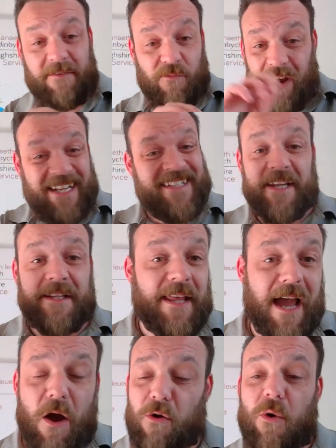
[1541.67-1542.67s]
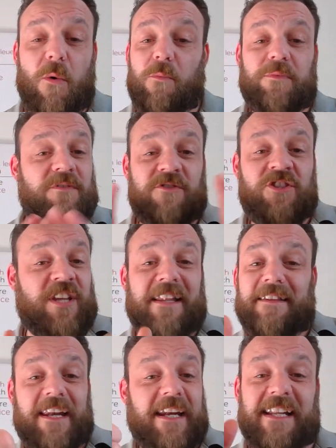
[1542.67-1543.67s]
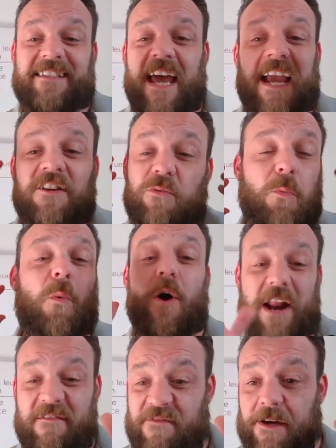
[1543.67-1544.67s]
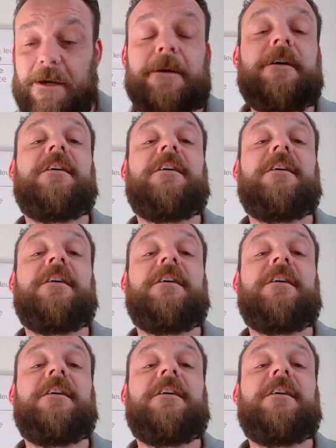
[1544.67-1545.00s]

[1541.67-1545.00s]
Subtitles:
write it down, send it in a text, whatever.